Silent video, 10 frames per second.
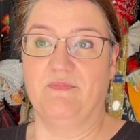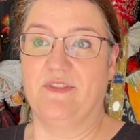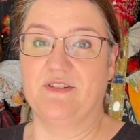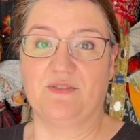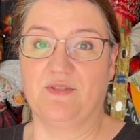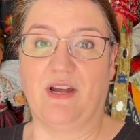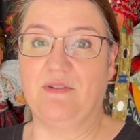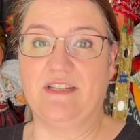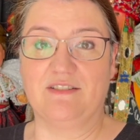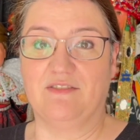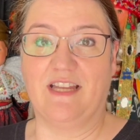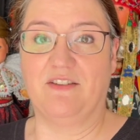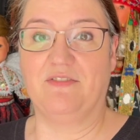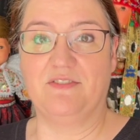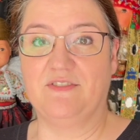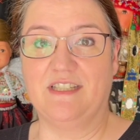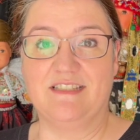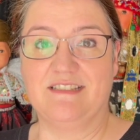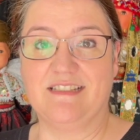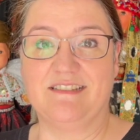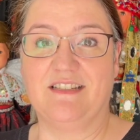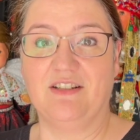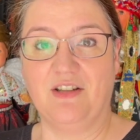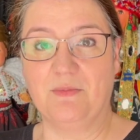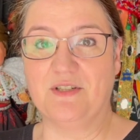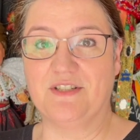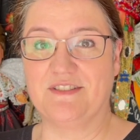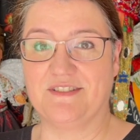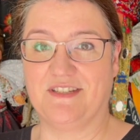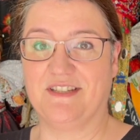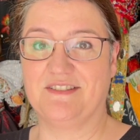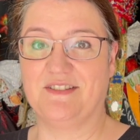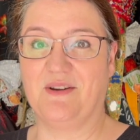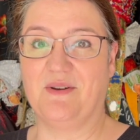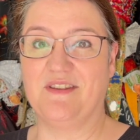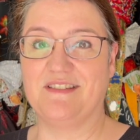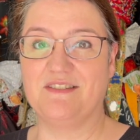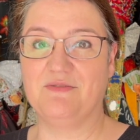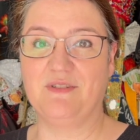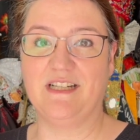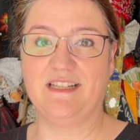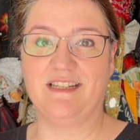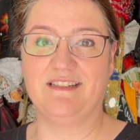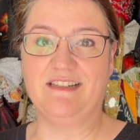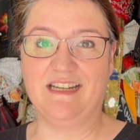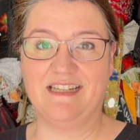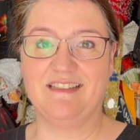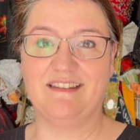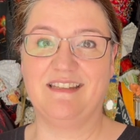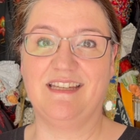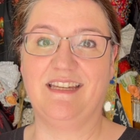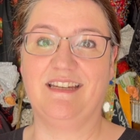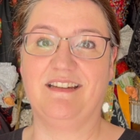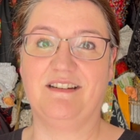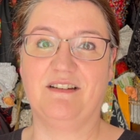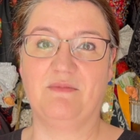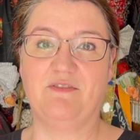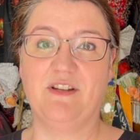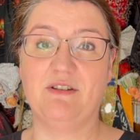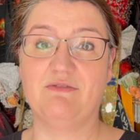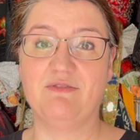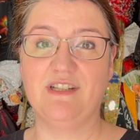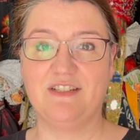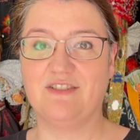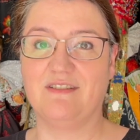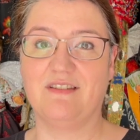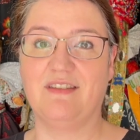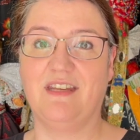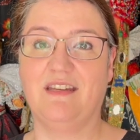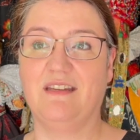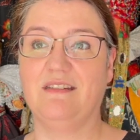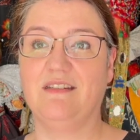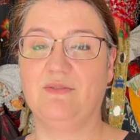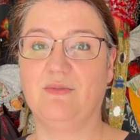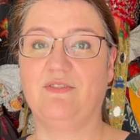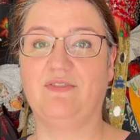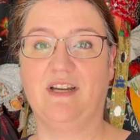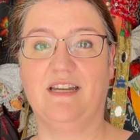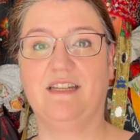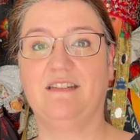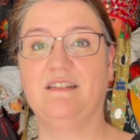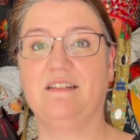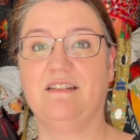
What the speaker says: the surroundings of like 50, 60 kilometers. So this is really a tiny thing, a very regional thing, and you would find